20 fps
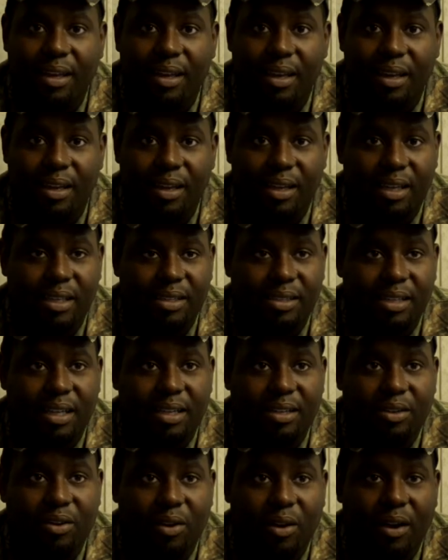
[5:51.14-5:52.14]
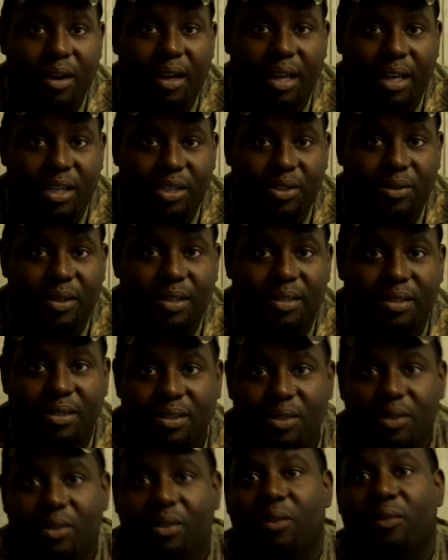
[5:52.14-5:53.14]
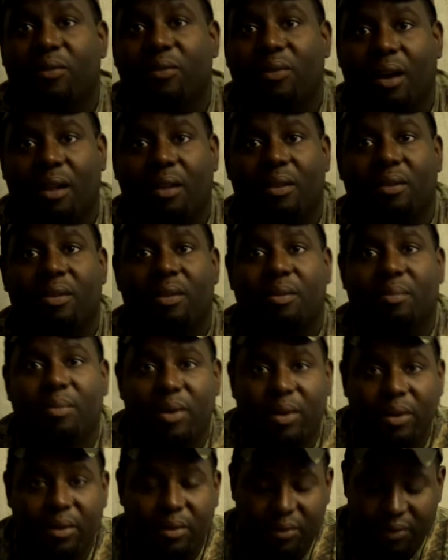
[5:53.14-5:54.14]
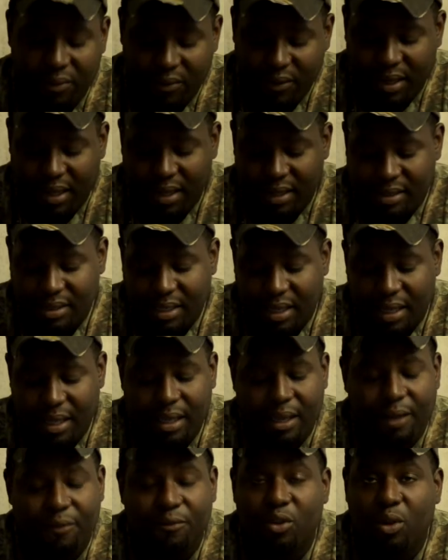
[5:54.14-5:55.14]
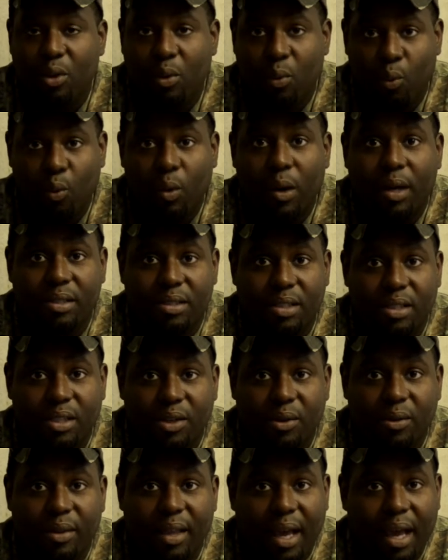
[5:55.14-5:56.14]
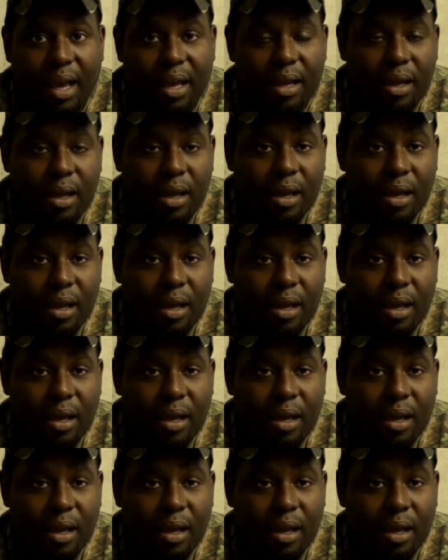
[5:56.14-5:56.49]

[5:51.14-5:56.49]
it's in your interest to follow the moon phase if you want to do that.